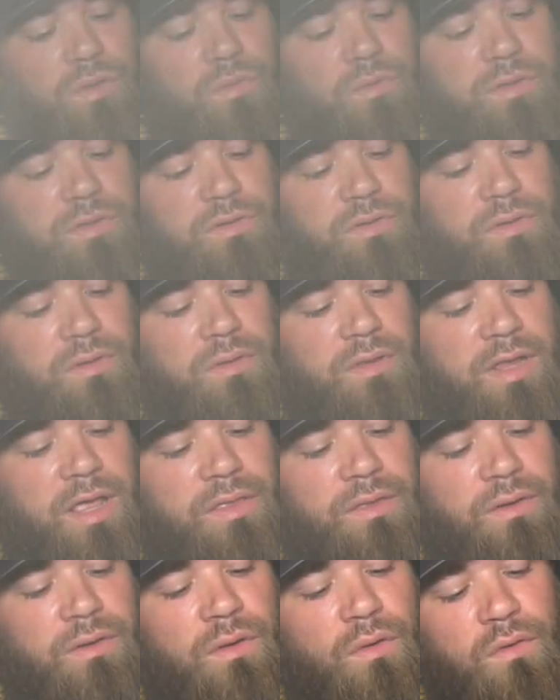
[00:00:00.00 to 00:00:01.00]
with your
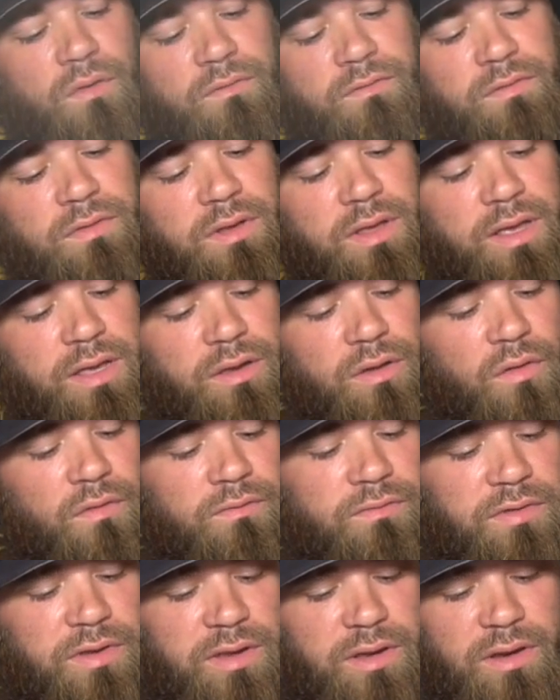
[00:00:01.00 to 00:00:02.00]
leather overlay
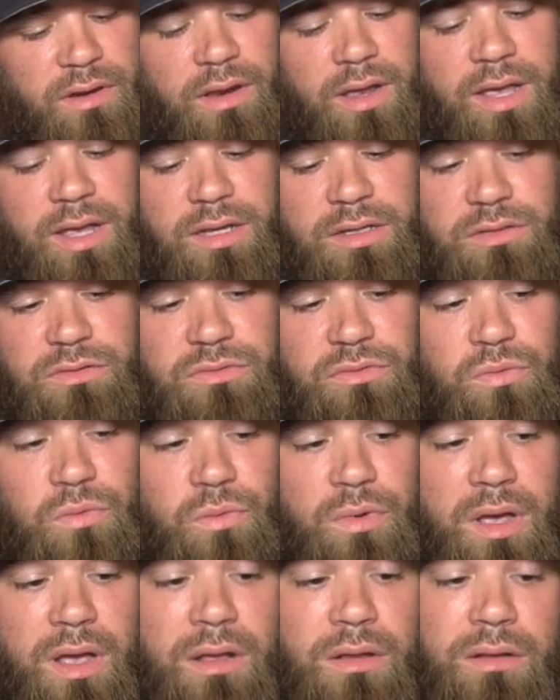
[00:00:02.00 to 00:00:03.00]
over here as
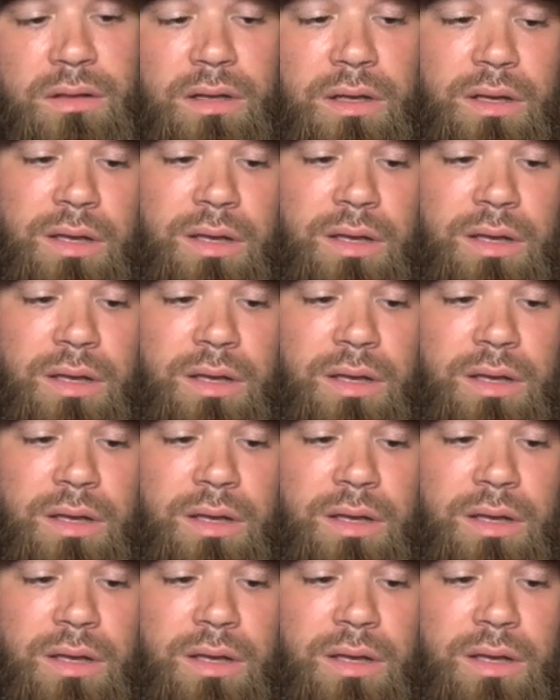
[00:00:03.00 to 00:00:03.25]
well.